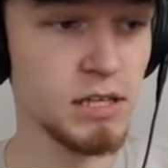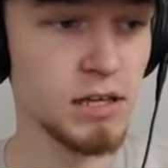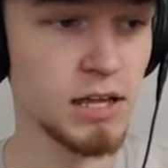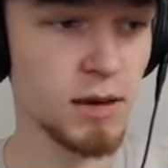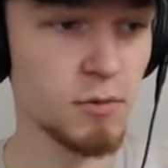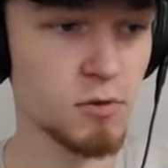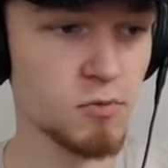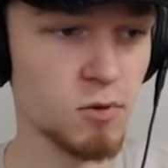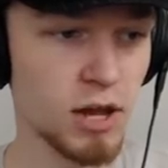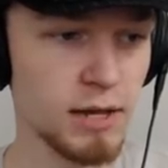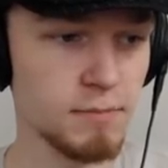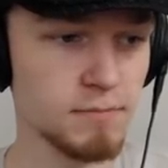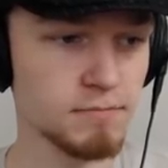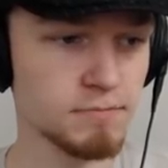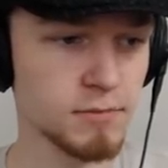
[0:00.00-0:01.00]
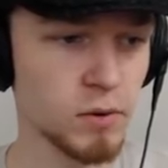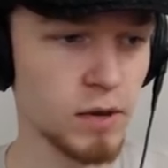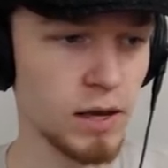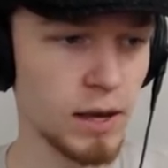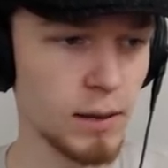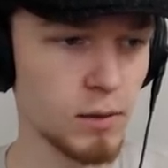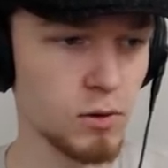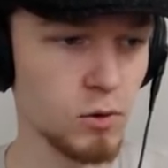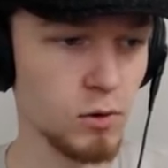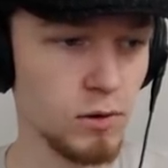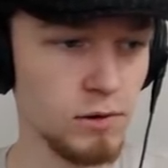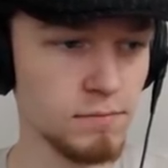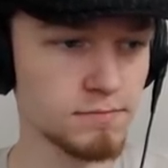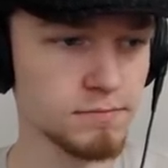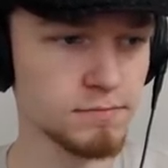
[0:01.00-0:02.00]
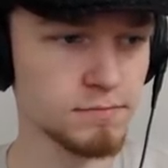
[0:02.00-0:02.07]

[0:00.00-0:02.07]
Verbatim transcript: And I was right. Okay, cool.